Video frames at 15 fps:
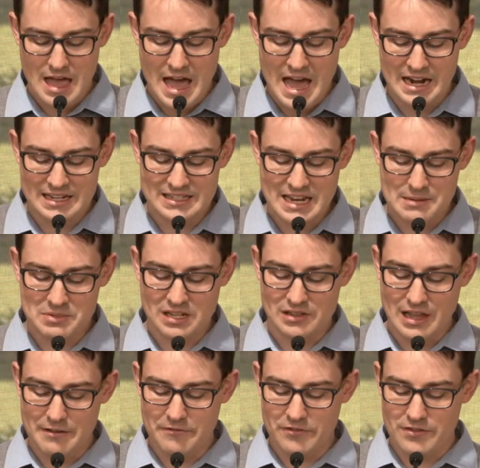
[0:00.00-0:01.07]
And it seems that
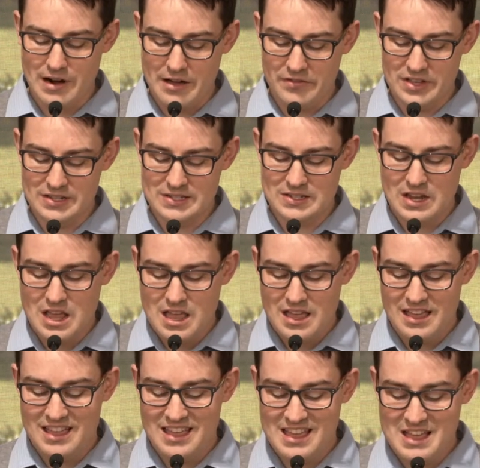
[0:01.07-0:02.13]
love for others
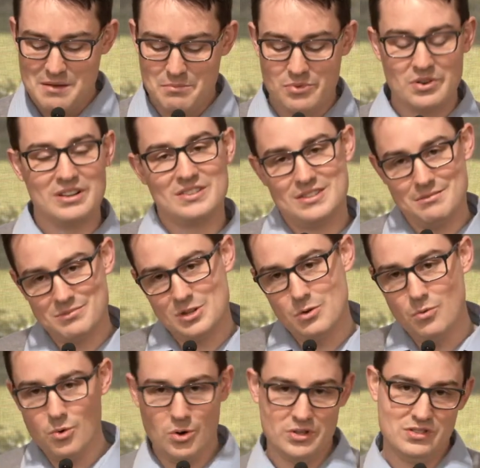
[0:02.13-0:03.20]
brings them
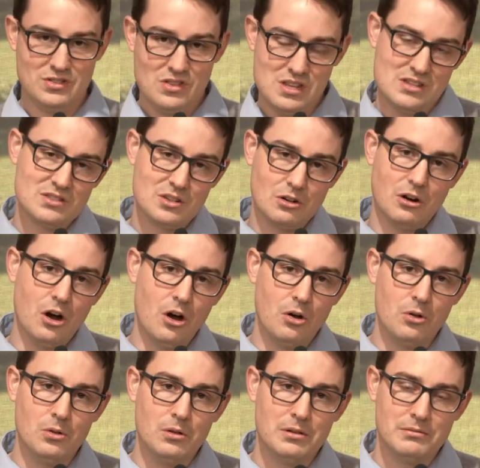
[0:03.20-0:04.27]
towards this
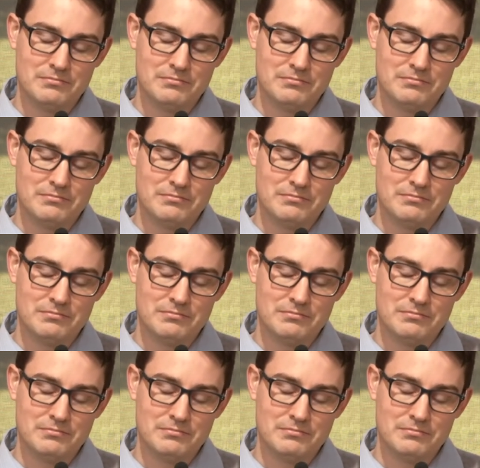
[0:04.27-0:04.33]
goal.